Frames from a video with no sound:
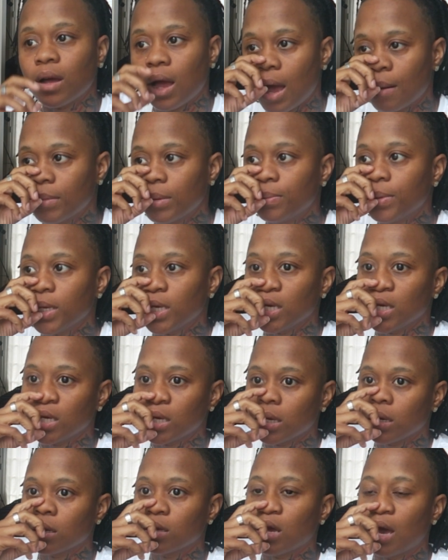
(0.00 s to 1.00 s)
I'm gonna
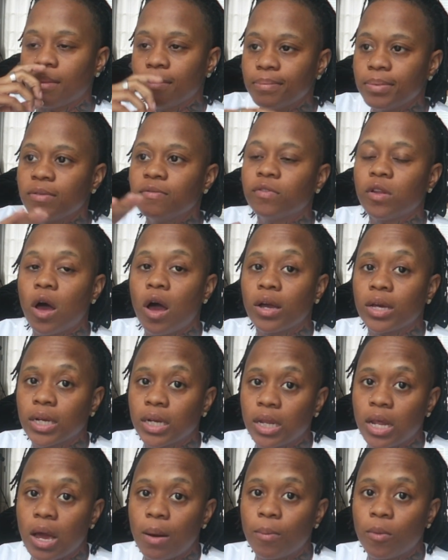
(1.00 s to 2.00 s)
be
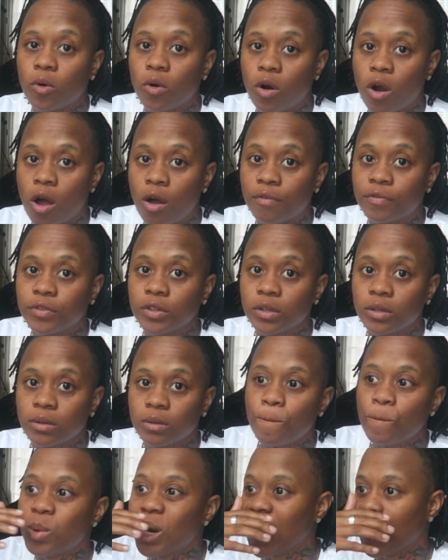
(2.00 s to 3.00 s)
vlogging a lot more often.
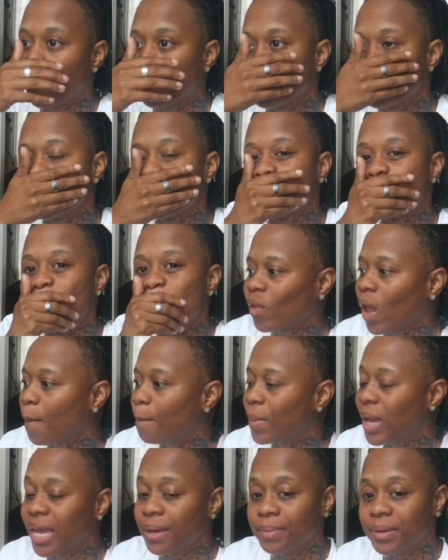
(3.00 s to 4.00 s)
But
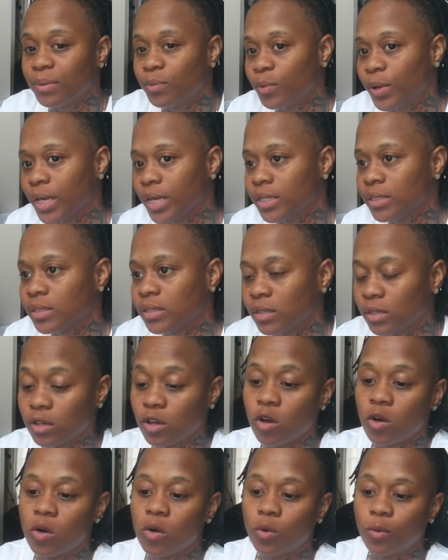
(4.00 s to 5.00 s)
baby went to
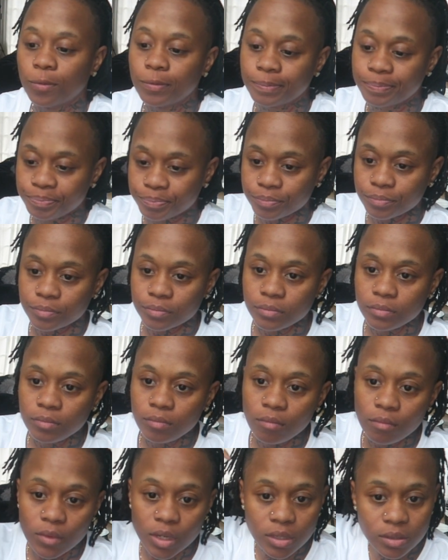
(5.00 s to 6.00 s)
go
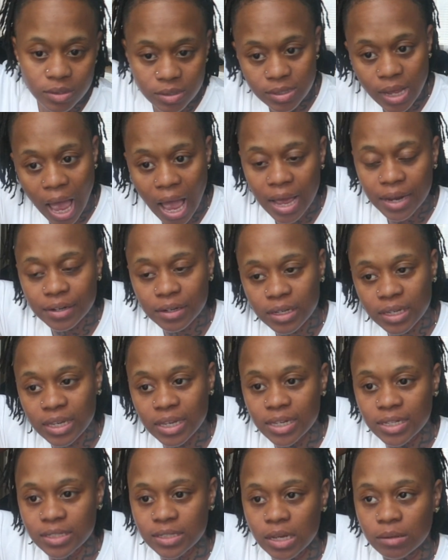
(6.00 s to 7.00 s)
sign the
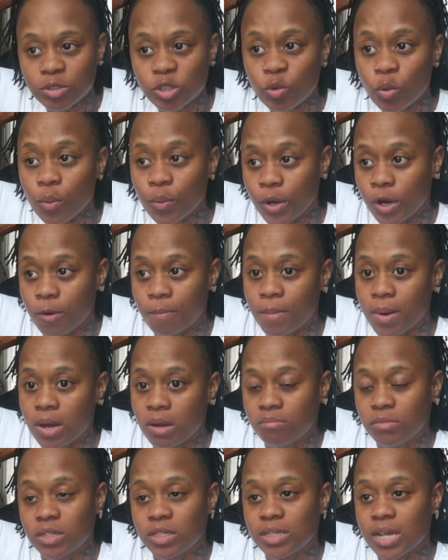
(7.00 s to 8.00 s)
kids up. She wanted her
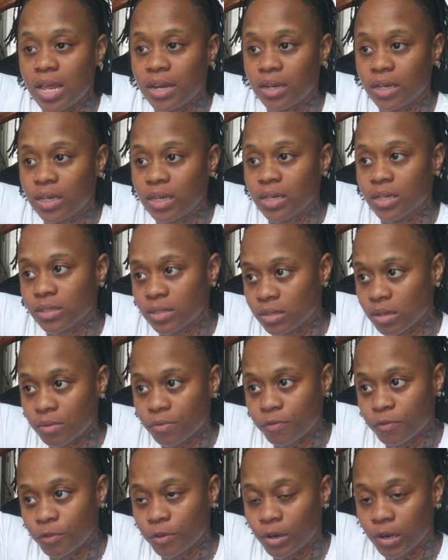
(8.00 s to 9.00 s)
mom to sign the kids
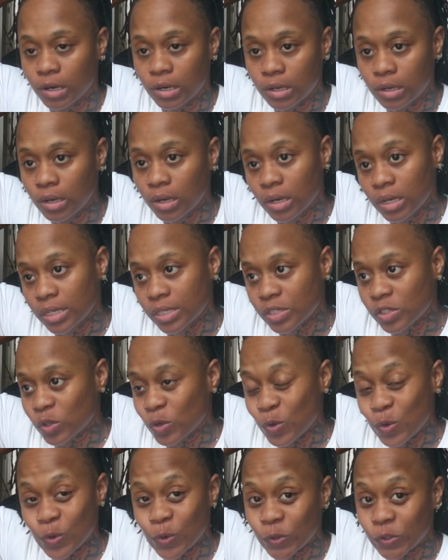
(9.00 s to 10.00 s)
up for
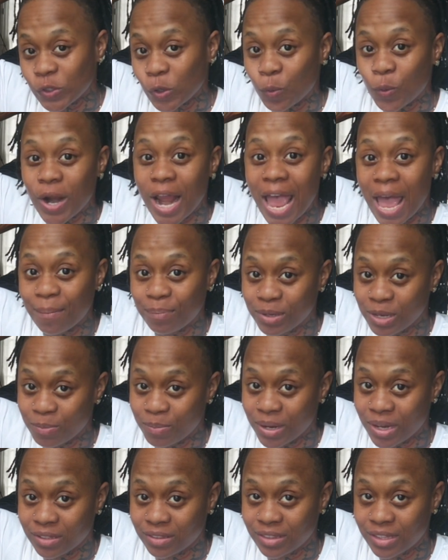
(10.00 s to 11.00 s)
school, so we're happy
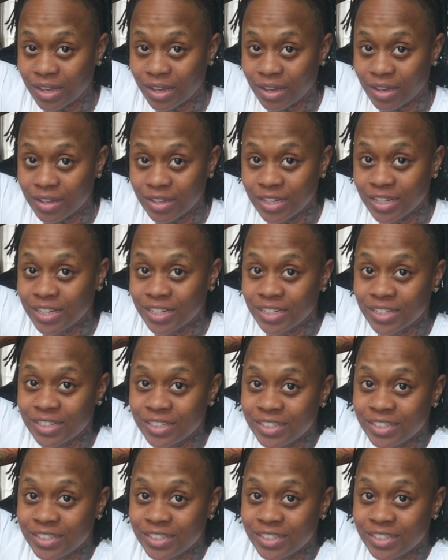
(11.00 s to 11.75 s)
about that.